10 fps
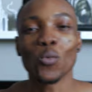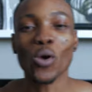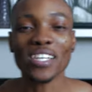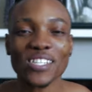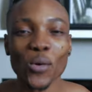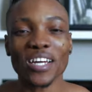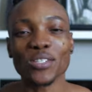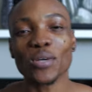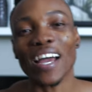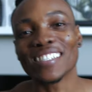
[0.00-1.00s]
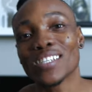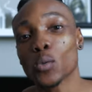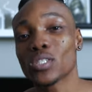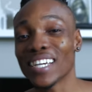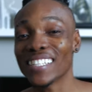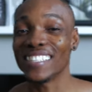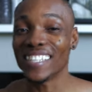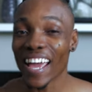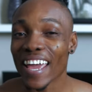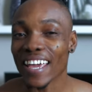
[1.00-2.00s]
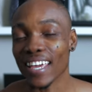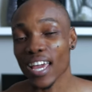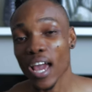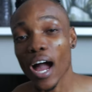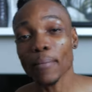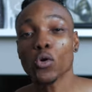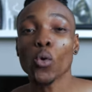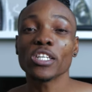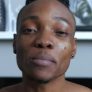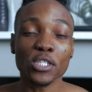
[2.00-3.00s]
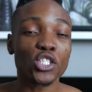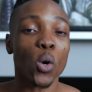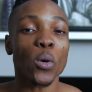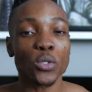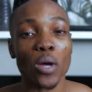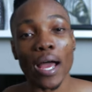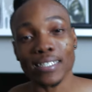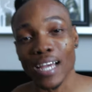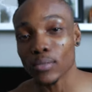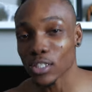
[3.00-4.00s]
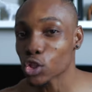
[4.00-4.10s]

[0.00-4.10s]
What's going on, you guys? So today I'm going to be showing you guys how to